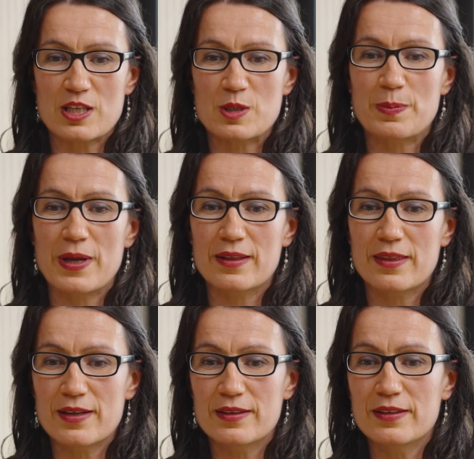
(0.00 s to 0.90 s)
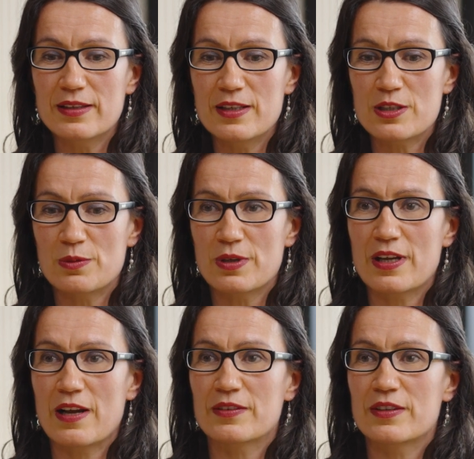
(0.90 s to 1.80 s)
spent 13 years
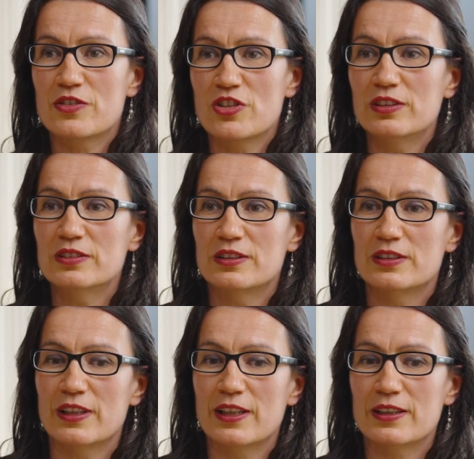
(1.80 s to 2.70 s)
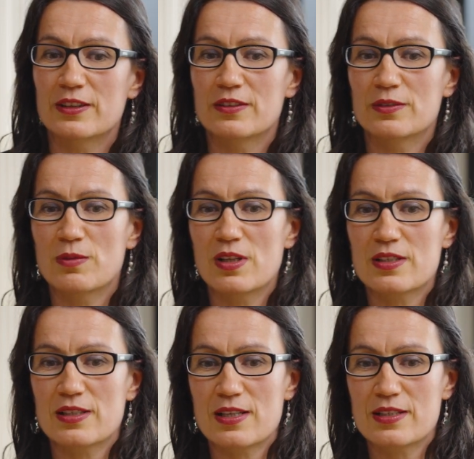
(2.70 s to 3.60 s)
looking after the children, and
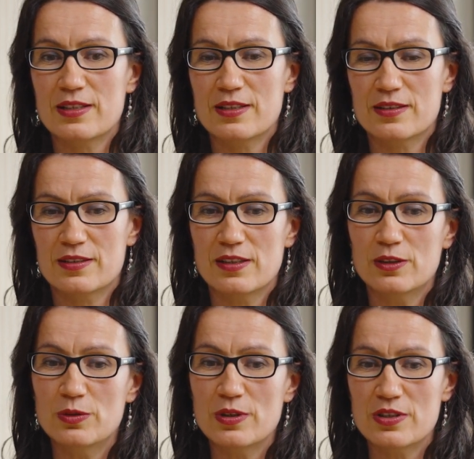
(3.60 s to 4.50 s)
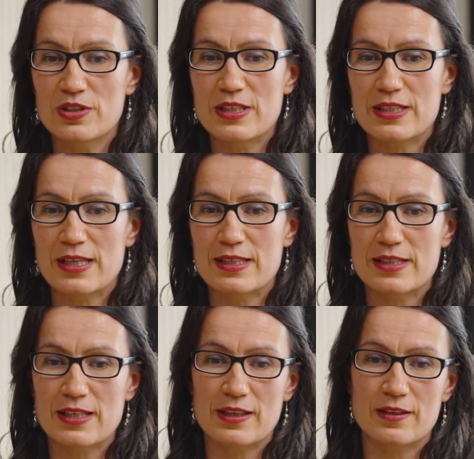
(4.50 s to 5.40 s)
whilst I still doing the
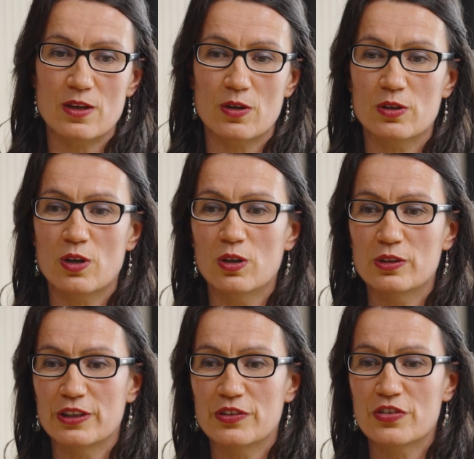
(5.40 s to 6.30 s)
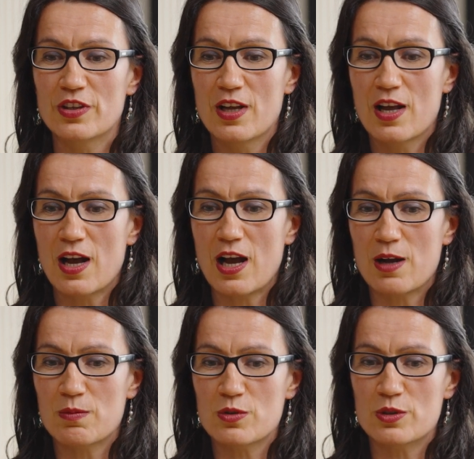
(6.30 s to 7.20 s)
GCSE at the local college,
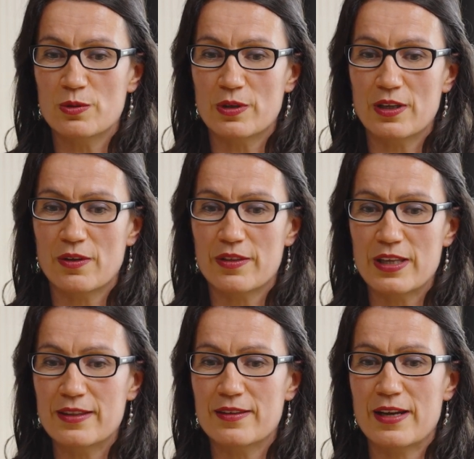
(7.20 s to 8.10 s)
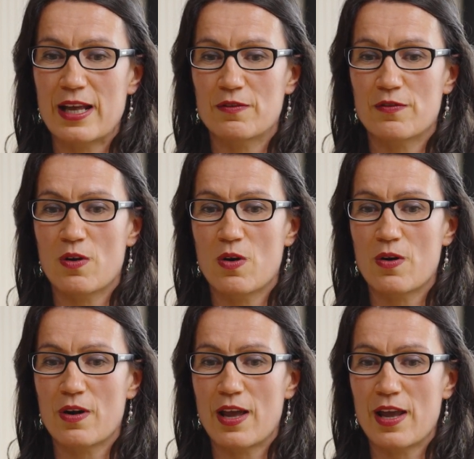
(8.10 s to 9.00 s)
I was looking on the internet
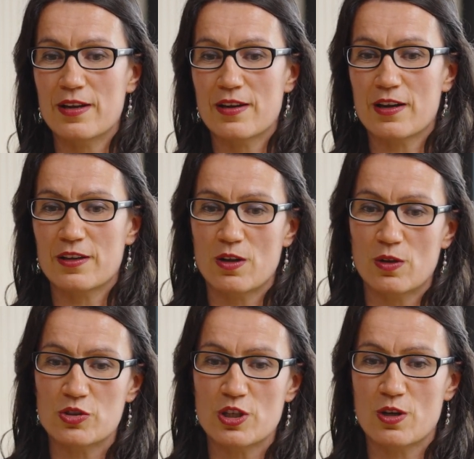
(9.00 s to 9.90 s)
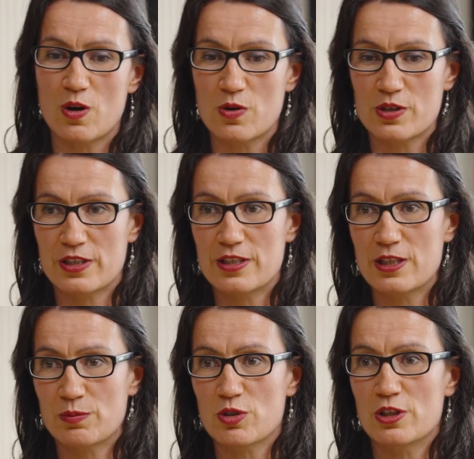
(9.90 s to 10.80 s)
for any archaeology courses
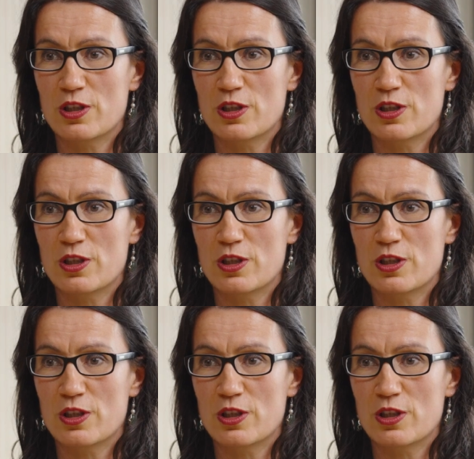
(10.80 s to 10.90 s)
that was